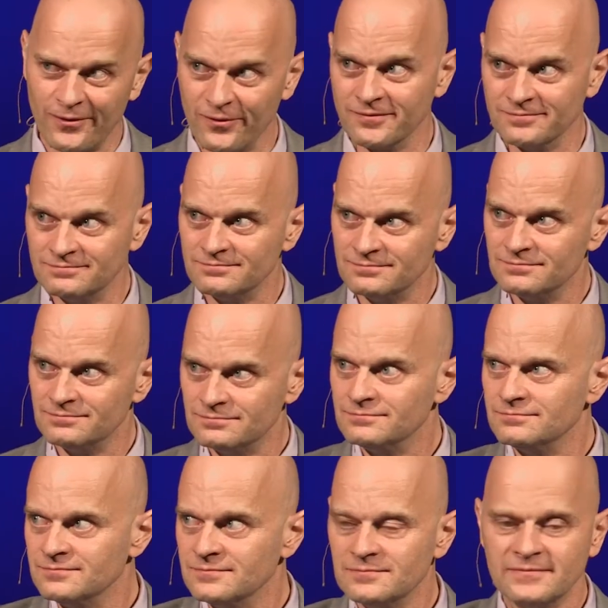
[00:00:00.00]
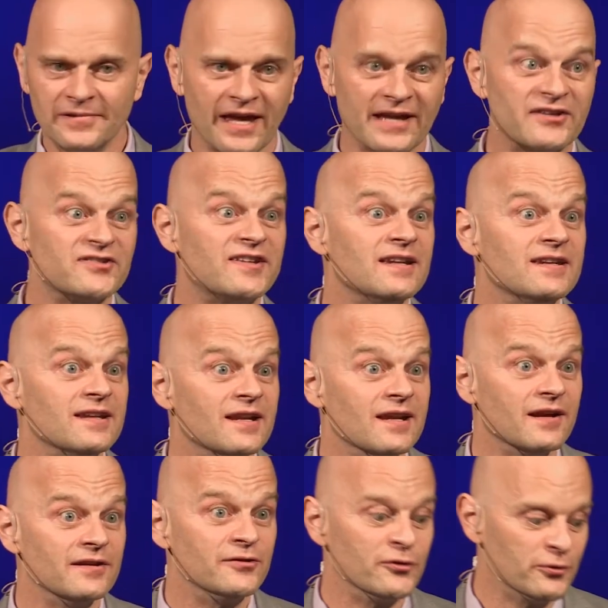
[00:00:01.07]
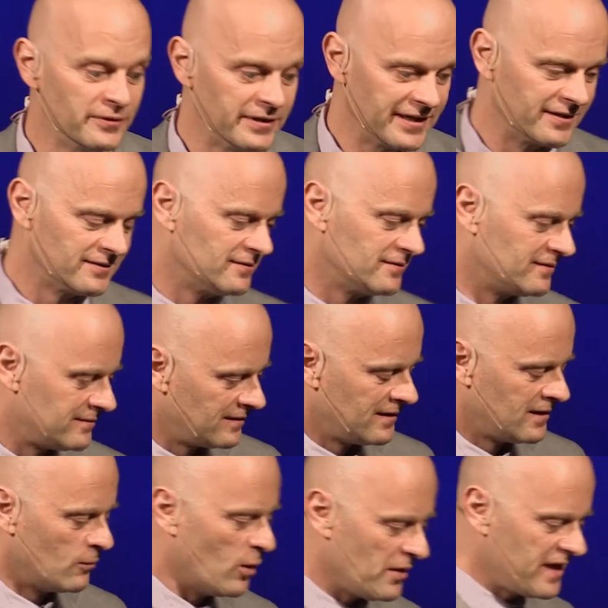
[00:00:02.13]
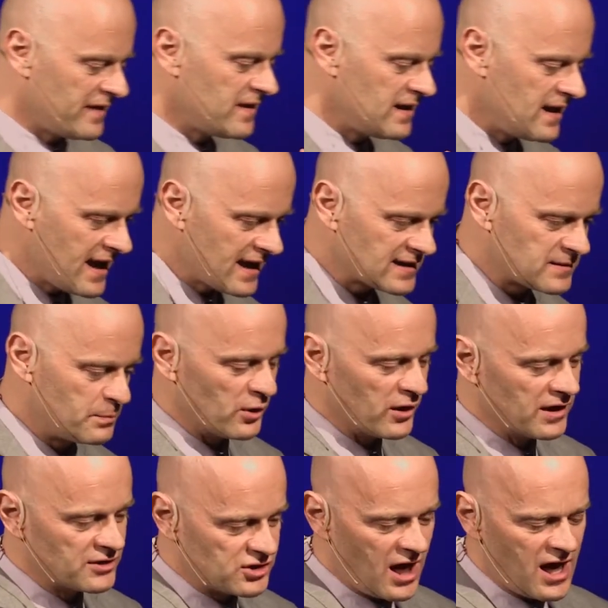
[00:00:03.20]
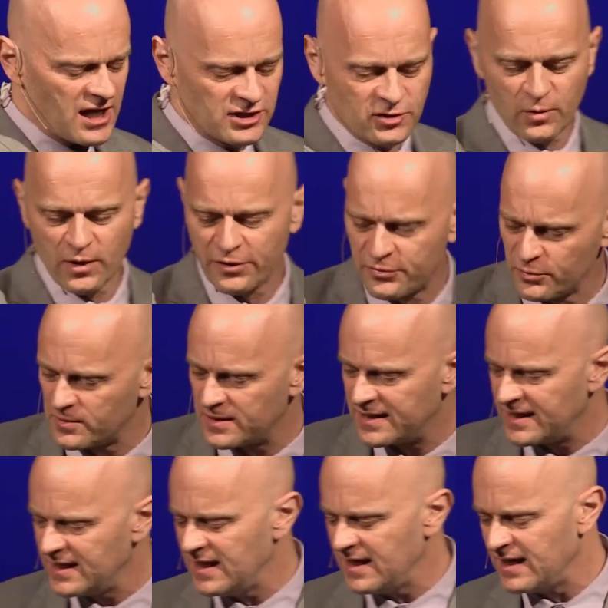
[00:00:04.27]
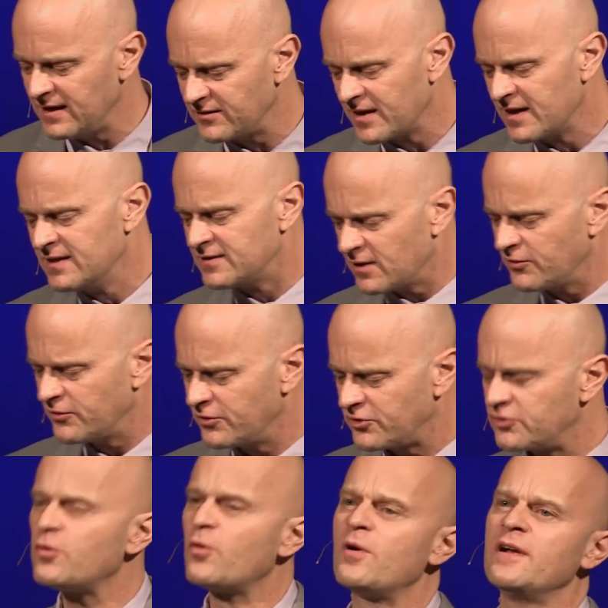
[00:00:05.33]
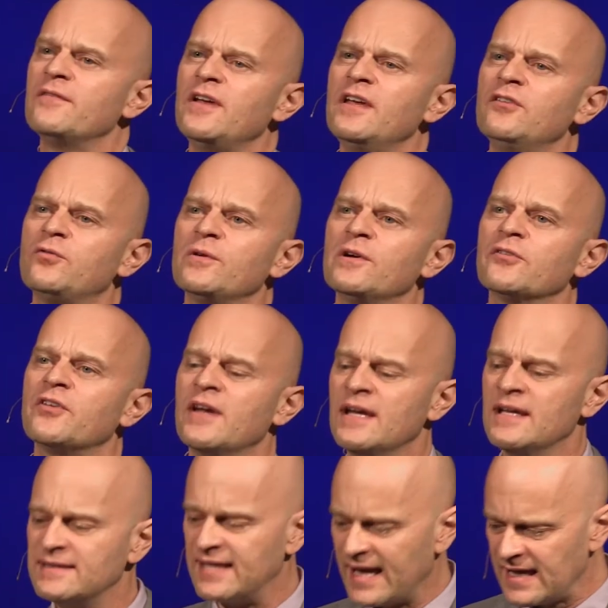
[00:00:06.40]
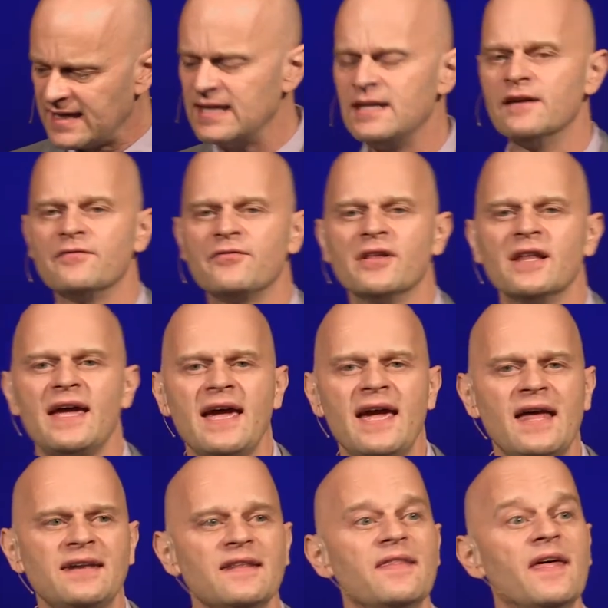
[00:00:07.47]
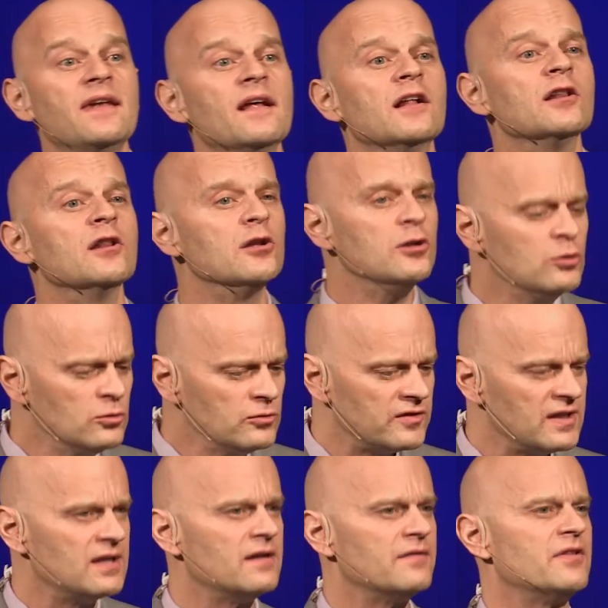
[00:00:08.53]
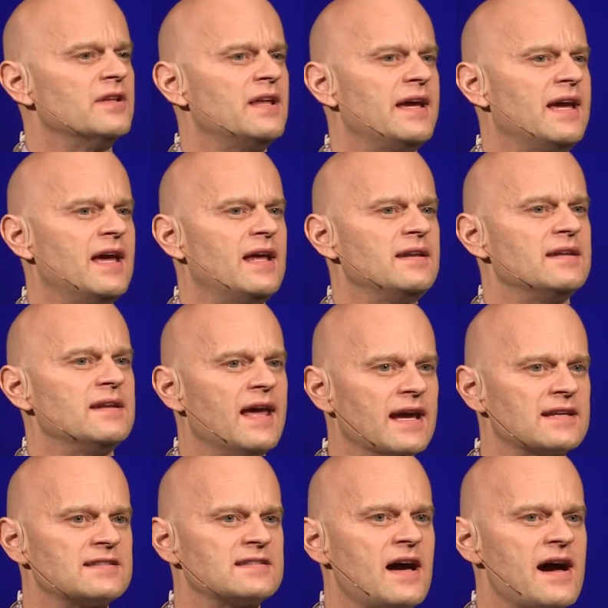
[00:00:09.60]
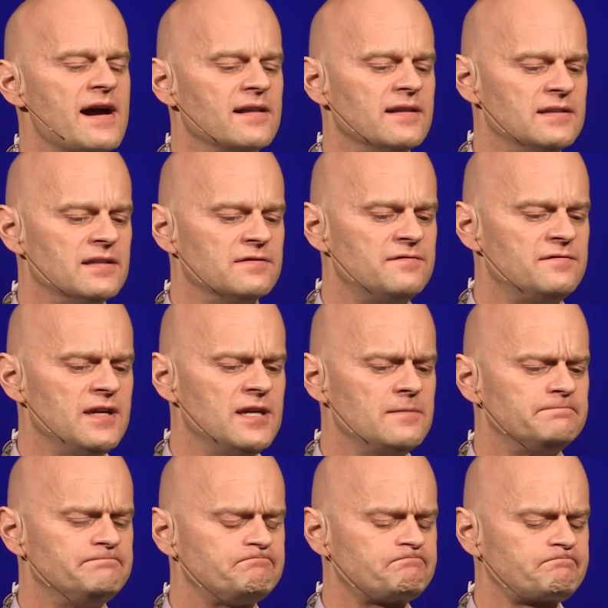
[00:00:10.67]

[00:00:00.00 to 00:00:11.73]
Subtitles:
Or extending it unduly. Well, then the next book, Joshua through Kings, tells the story of Israel's taking of the land and then losing of the land in exile and defeat.